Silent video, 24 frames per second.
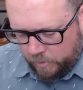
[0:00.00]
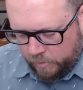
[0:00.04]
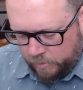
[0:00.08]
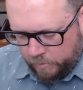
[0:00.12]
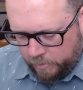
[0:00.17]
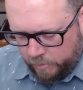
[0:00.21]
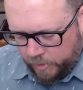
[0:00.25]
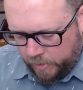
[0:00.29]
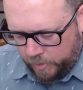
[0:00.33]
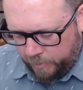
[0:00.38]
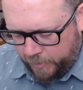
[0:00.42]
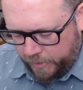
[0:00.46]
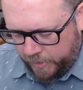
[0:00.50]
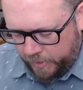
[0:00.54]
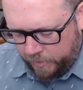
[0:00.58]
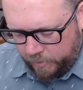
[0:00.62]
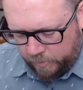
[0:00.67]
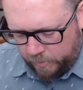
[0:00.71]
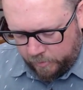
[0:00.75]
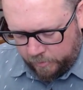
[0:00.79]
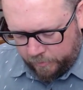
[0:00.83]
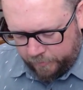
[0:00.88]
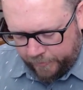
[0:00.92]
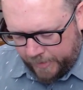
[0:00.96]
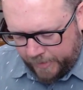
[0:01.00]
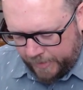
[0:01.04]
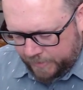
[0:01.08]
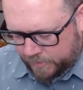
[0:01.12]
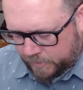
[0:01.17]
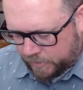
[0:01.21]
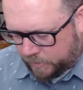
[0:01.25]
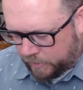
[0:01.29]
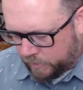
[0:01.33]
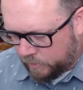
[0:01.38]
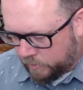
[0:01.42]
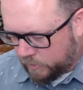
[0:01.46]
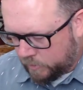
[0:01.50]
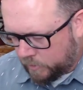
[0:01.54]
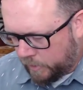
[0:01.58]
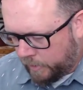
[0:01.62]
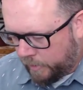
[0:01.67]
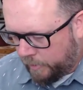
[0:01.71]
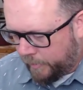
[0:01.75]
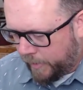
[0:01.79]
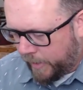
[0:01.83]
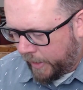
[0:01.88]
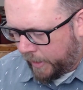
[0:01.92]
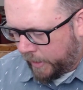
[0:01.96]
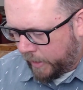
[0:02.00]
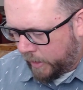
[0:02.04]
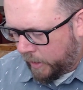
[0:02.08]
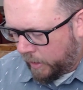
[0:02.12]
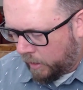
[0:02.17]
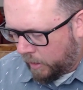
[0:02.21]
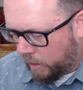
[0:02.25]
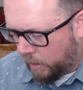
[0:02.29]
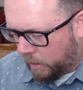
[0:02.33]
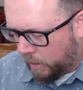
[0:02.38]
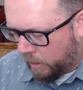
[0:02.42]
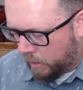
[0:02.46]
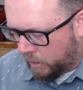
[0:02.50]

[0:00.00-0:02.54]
we're going to play a little fast and loose on the back here.